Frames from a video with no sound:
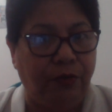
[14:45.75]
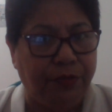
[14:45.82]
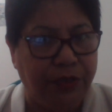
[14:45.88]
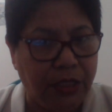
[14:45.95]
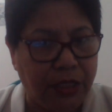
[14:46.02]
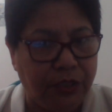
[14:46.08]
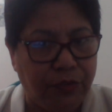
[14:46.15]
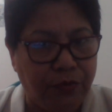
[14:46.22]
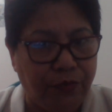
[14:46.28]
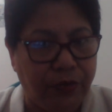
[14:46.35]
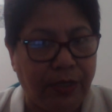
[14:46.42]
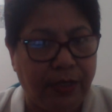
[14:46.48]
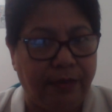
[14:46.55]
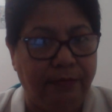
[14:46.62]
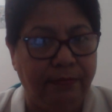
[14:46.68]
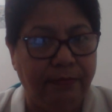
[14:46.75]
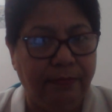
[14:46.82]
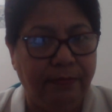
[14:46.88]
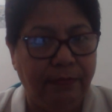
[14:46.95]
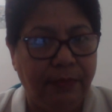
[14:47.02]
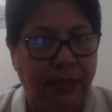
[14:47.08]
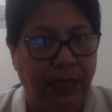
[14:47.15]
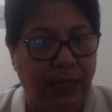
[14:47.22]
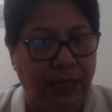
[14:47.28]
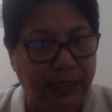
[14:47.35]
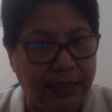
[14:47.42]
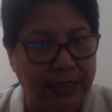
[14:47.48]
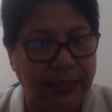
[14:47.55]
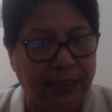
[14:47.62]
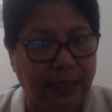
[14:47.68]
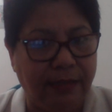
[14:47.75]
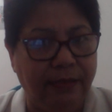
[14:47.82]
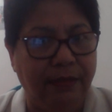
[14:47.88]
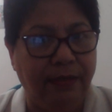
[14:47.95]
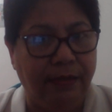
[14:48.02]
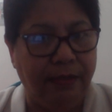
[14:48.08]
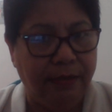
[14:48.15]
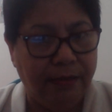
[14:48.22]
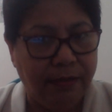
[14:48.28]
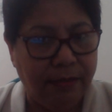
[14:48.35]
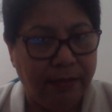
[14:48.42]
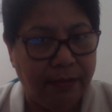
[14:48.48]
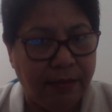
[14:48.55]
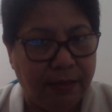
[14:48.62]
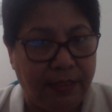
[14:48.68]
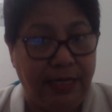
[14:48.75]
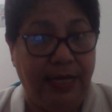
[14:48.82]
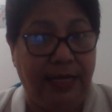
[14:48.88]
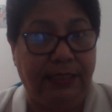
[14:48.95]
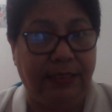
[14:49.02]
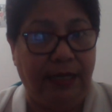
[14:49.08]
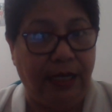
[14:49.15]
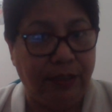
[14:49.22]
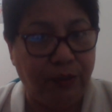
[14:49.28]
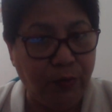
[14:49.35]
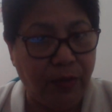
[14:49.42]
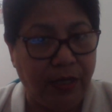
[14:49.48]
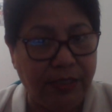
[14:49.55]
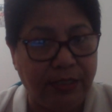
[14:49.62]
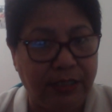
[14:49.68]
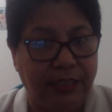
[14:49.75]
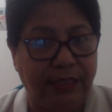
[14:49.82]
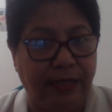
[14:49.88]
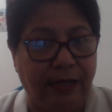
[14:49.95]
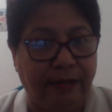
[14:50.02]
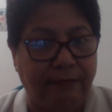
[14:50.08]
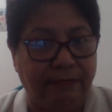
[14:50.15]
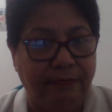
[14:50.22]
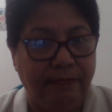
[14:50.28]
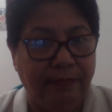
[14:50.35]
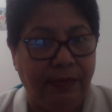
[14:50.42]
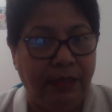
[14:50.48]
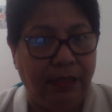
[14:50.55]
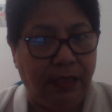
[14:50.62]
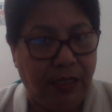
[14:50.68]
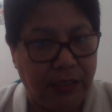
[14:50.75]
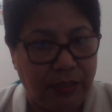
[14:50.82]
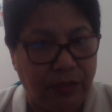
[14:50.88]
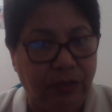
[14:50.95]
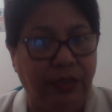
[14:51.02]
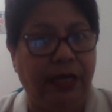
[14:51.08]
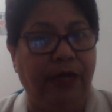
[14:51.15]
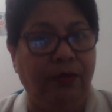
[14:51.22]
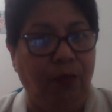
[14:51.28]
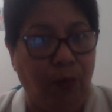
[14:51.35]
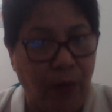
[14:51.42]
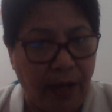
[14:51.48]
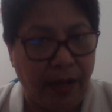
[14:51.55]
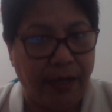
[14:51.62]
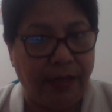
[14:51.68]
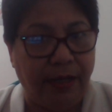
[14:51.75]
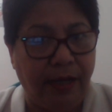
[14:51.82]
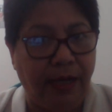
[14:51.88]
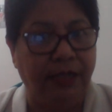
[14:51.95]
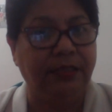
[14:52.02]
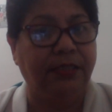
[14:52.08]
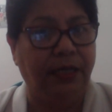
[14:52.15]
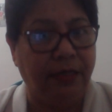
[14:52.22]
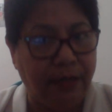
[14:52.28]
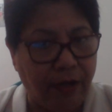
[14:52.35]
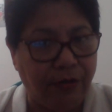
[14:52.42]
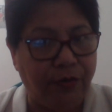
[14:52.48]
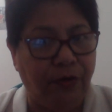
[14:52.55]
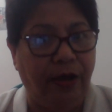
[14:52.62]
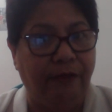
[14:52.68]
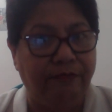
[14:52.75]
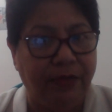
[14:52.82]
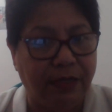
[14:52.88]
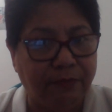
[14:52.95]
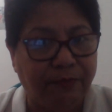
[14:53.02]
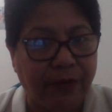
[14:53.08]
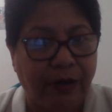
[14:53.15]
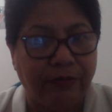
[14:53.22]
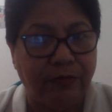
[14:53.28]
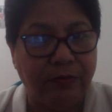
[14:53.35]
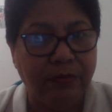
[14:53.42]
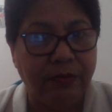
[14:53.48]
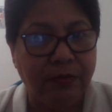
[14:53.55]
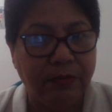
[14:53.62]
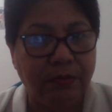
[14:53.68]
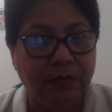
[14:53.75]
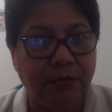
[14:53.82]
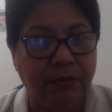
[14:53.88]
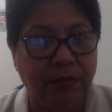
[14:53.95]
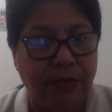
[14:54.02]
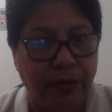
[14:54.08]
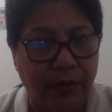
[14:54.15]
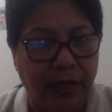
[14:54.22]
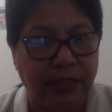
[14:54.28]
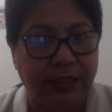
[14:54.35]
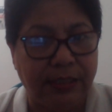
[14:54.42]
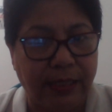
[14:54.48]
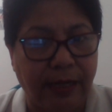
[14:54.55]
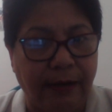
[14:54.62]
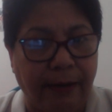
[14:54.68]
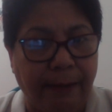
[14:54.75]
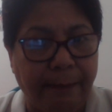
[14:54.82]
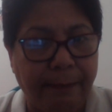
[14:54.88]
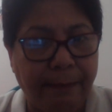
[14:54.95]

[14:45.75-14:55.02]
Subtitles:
Did you read? And he said, yes, I do understand. And then why? Until now, you have not found the right seller.